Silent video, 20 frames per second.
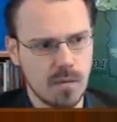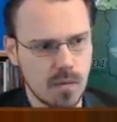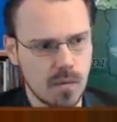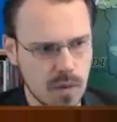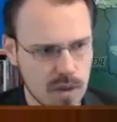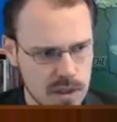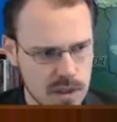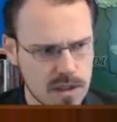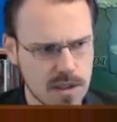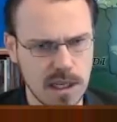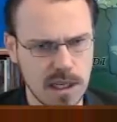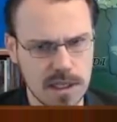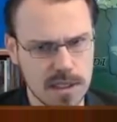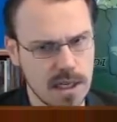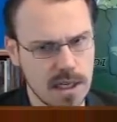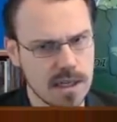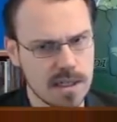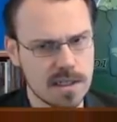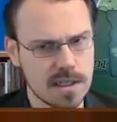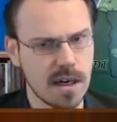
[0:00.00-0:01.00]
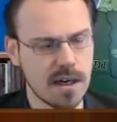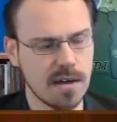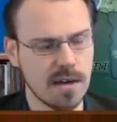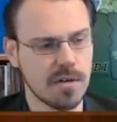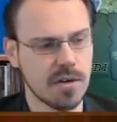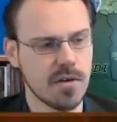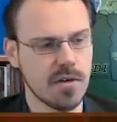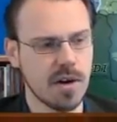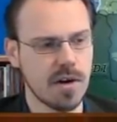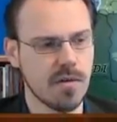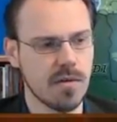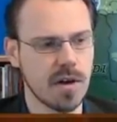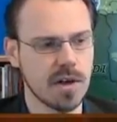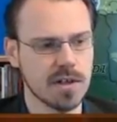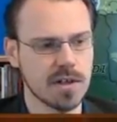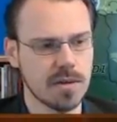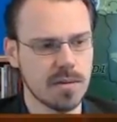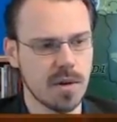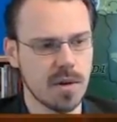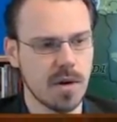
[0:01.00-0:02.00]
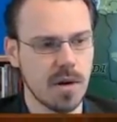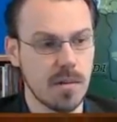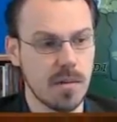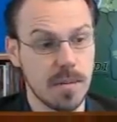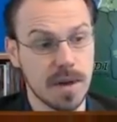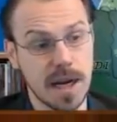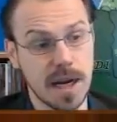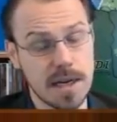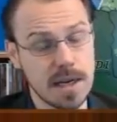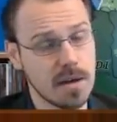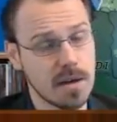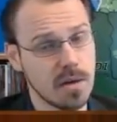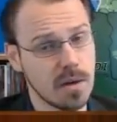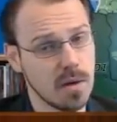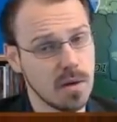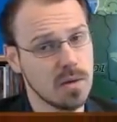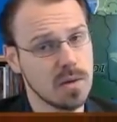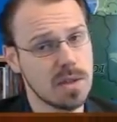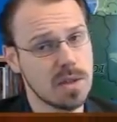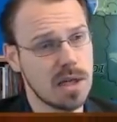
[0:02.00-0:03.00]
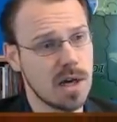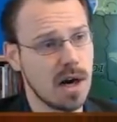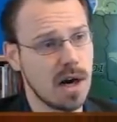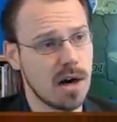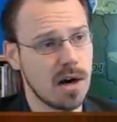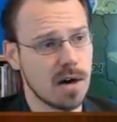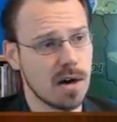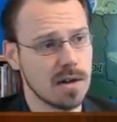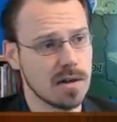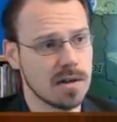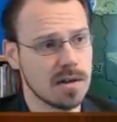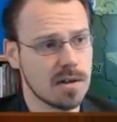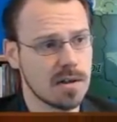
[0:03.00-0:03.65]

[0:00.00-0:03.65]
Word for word: Which does kind of suck if you're trying to rush your opponent, but I didn't lose cards.